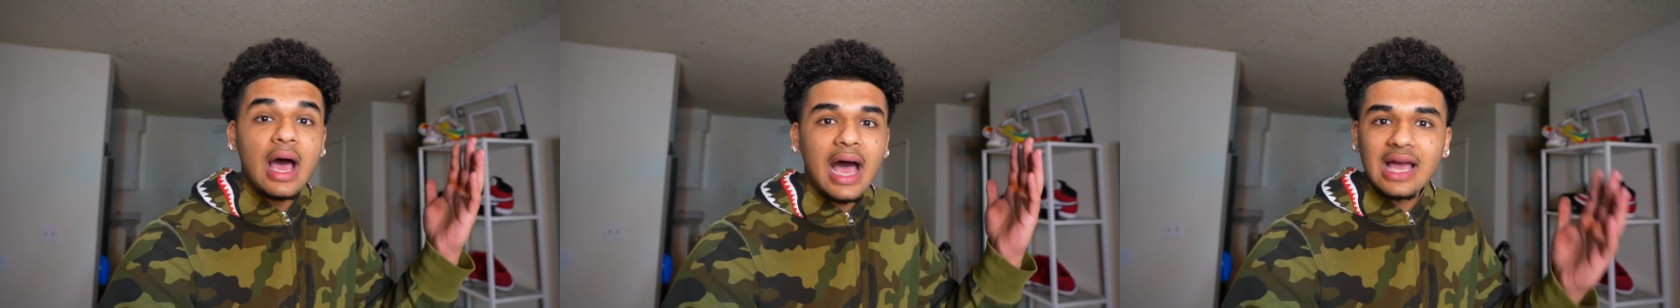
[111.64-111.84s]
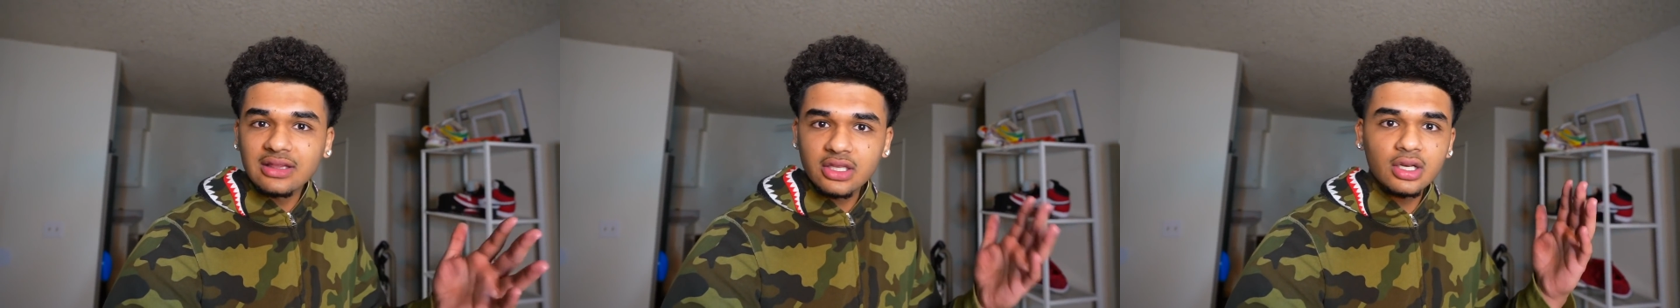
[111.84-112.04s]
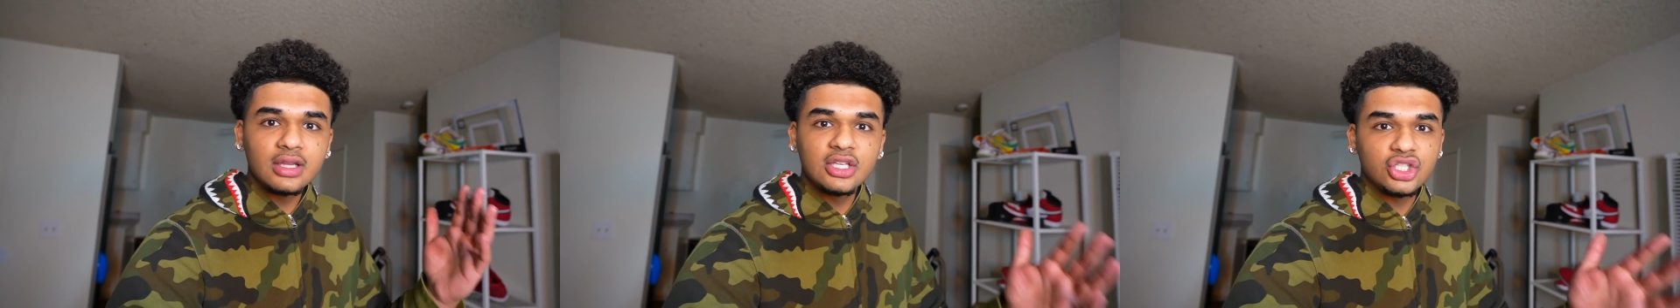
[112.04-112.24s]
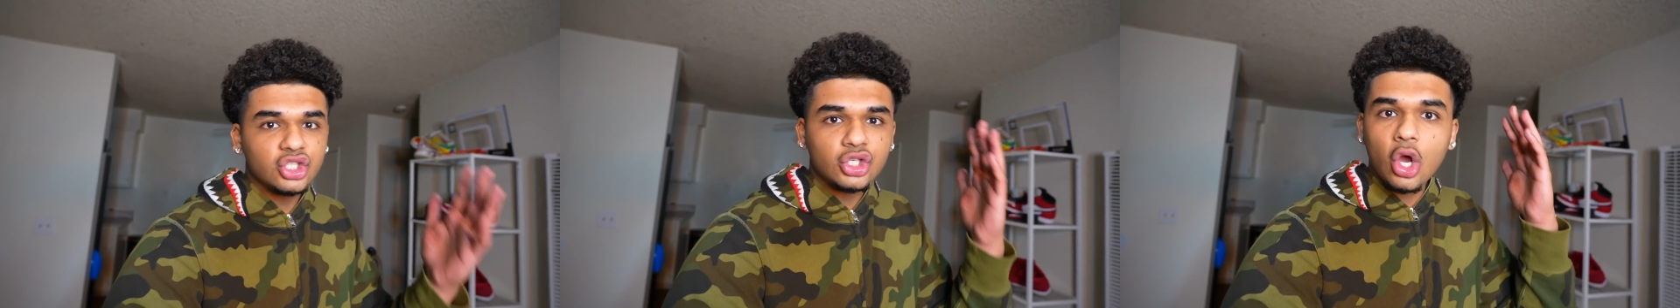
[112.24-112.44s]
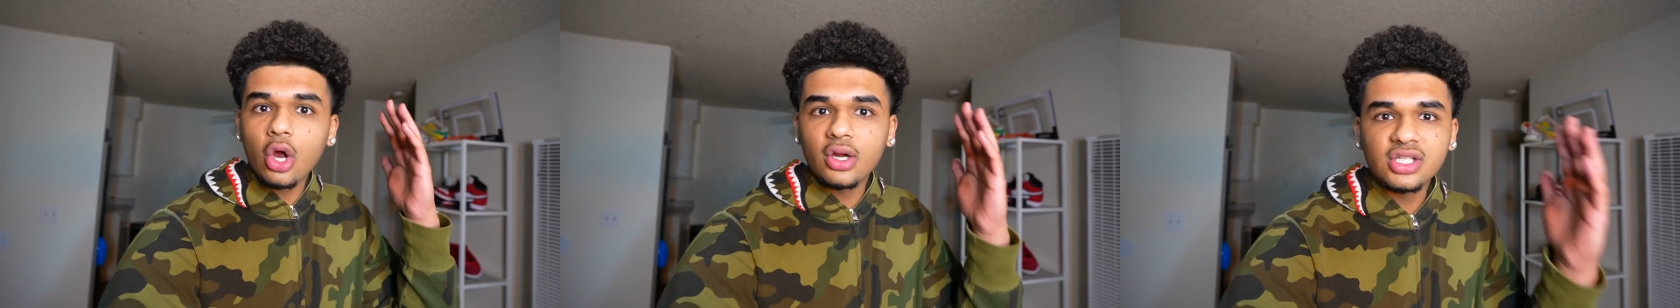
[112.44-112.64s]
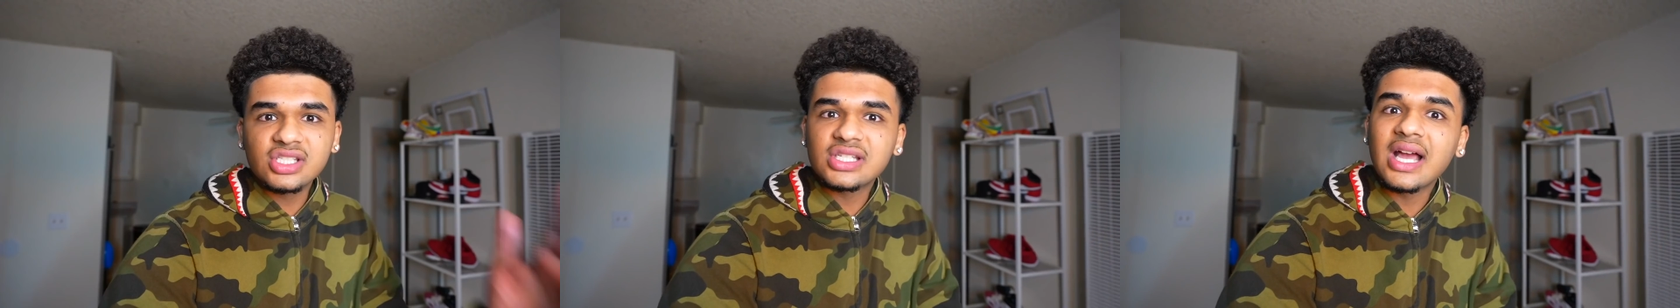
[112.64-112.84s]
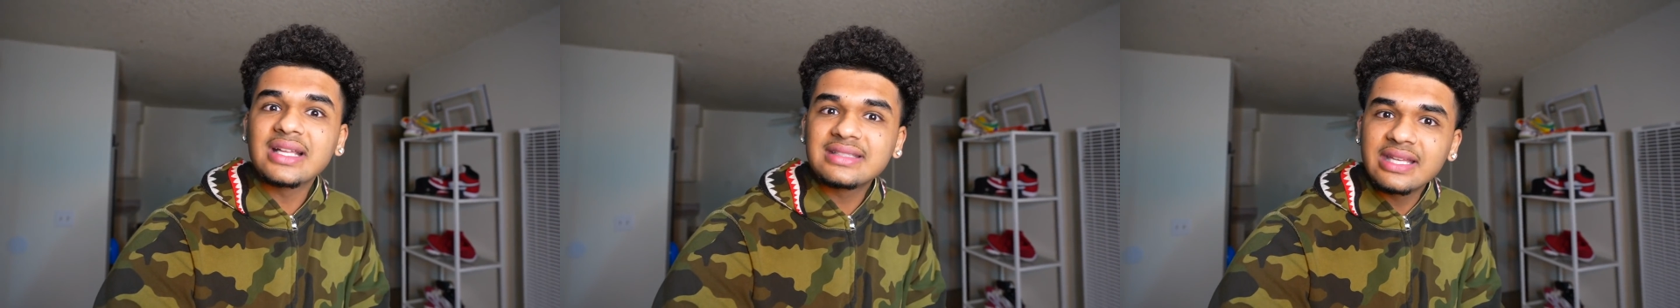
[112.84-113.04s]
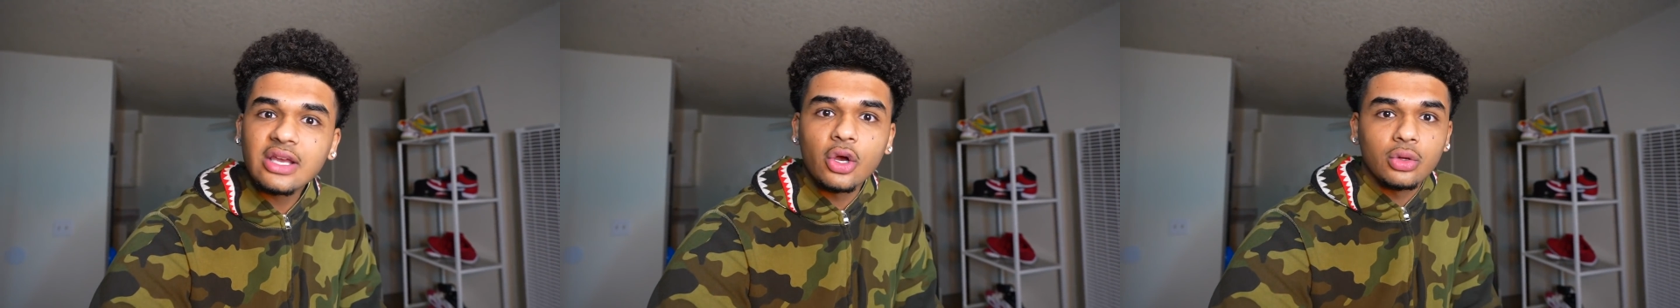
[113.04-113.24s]
I literally just call her
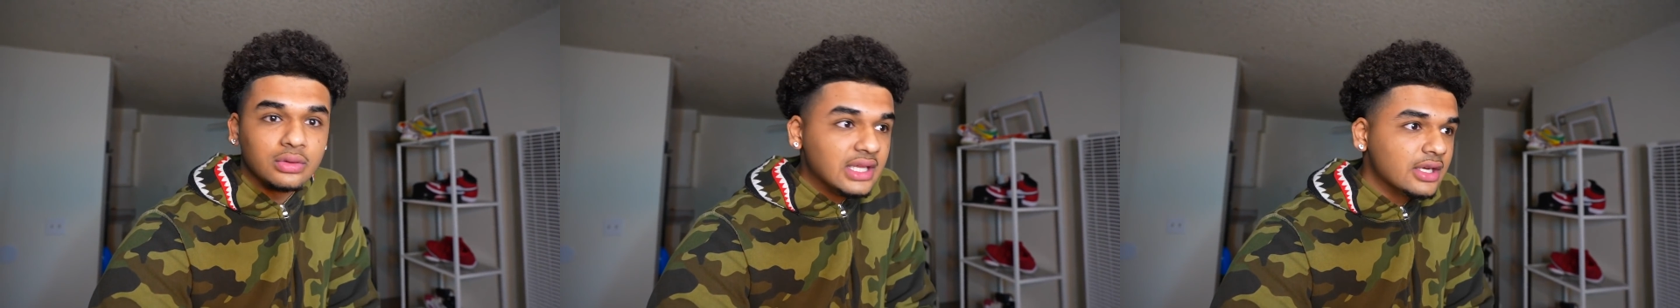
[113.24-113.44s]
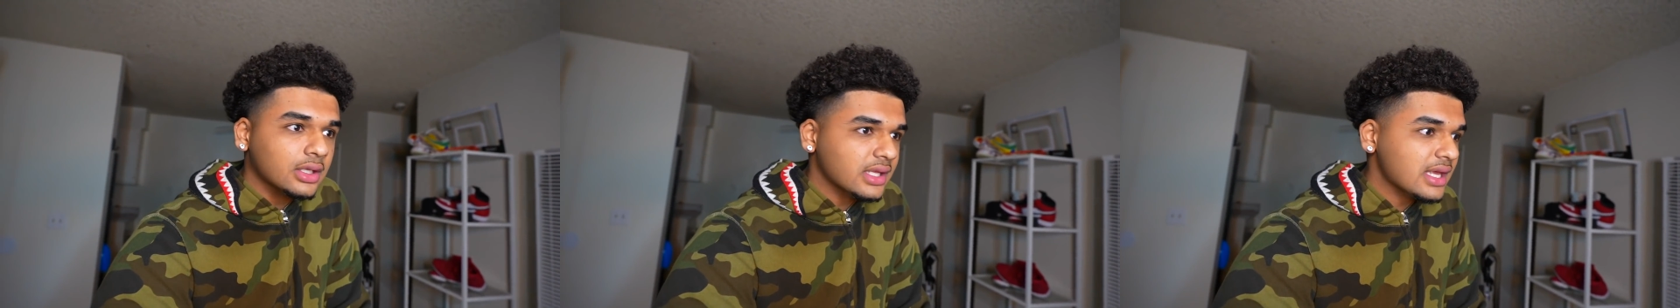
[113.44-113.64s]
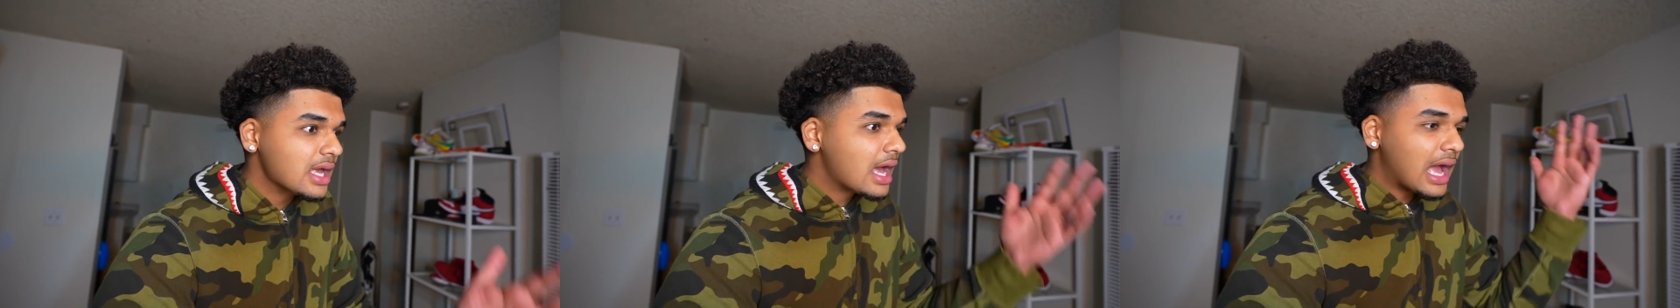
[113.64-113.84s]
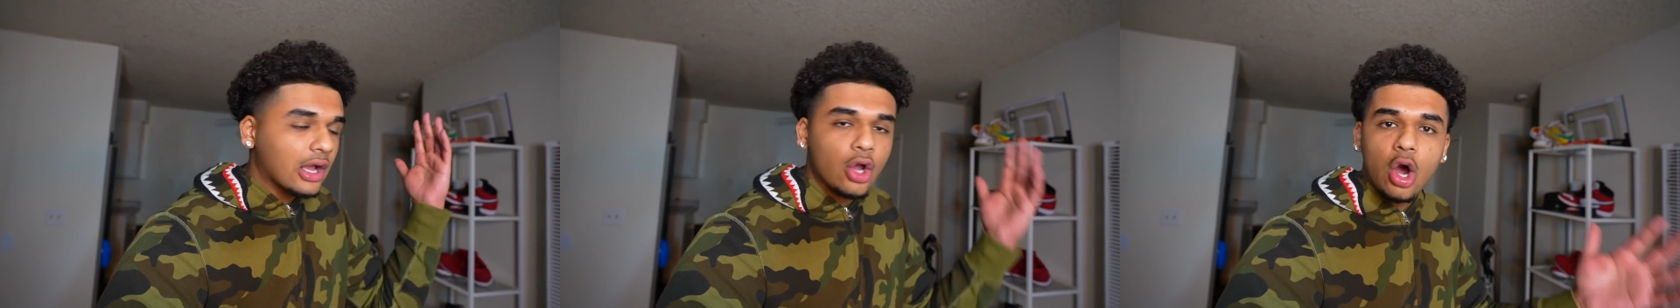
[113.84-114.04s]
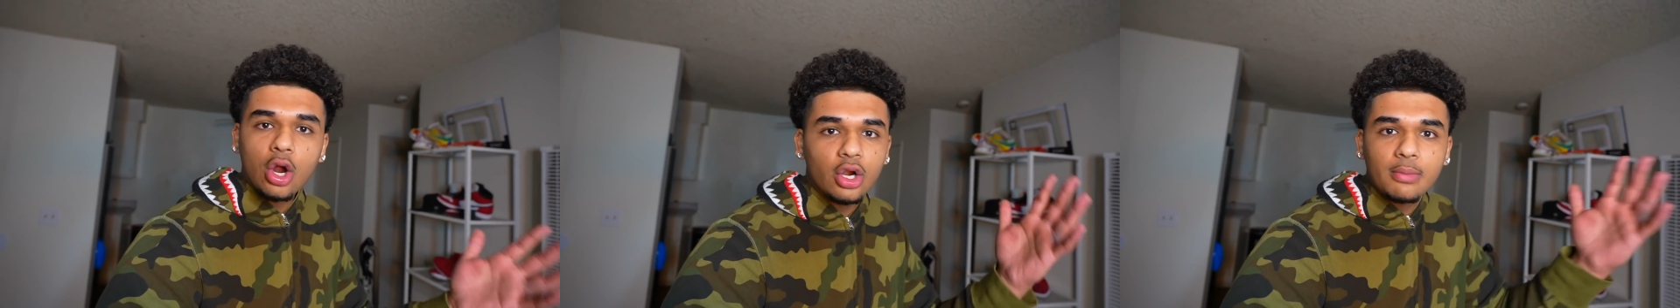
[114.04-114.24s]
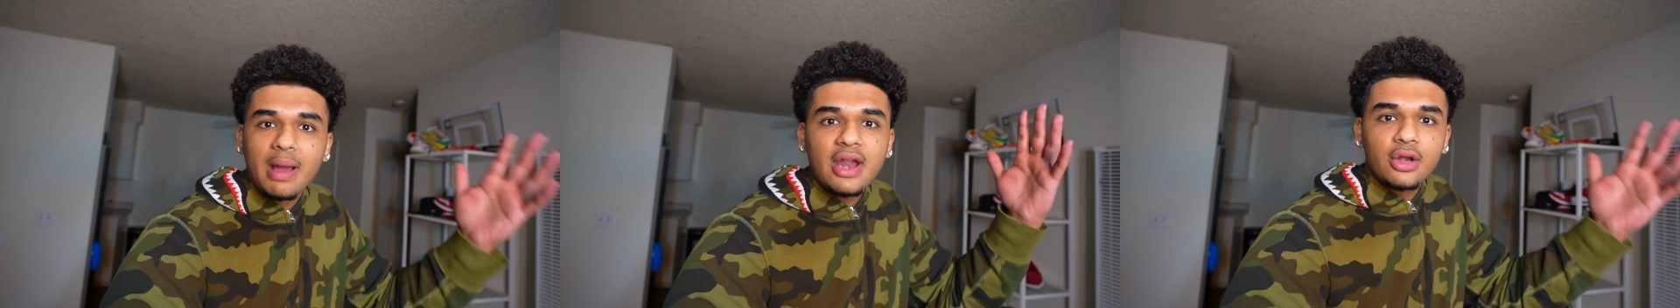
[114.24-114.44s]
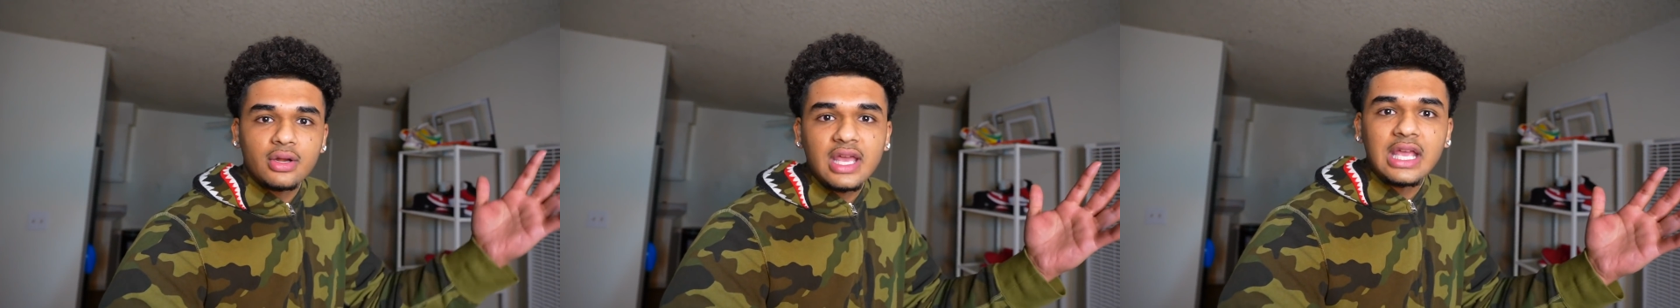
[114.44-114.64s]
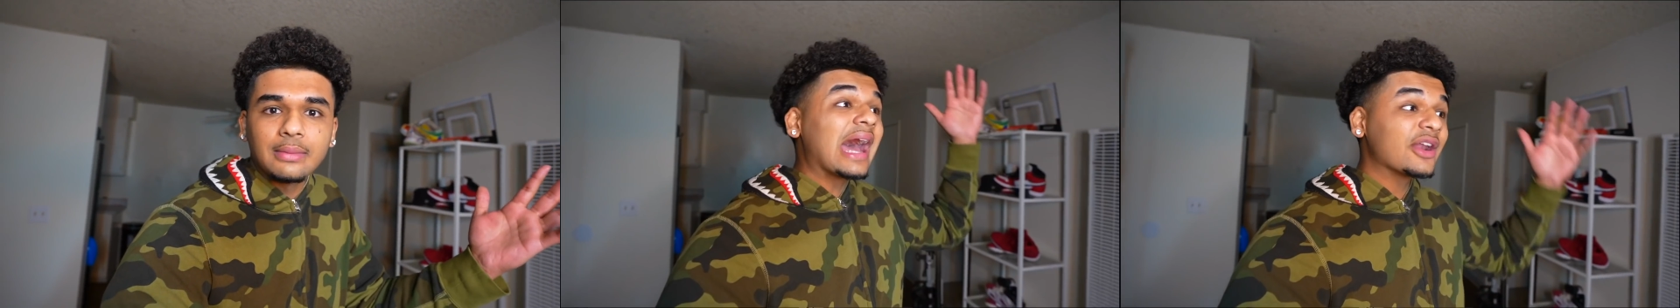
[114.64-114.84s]
Chantel. Literally, I call her by her name.